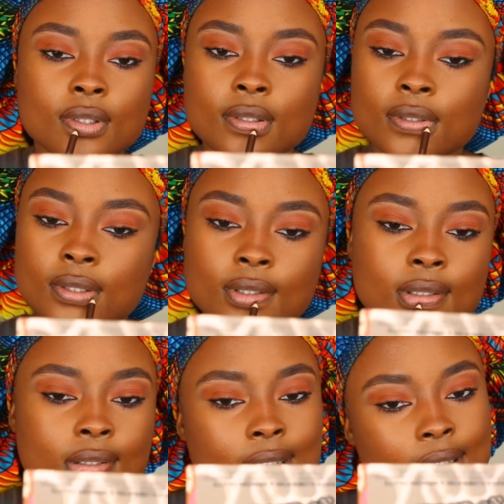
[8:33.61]
lip liner
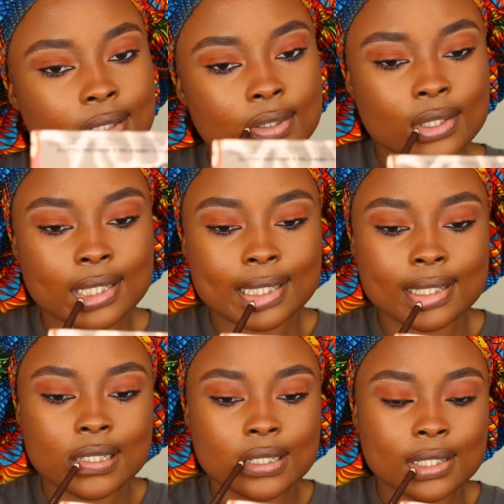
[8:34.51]
because it's that
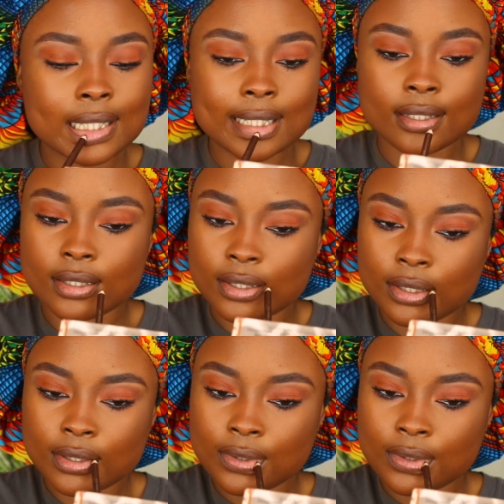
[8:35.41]
pigmented and it's that good.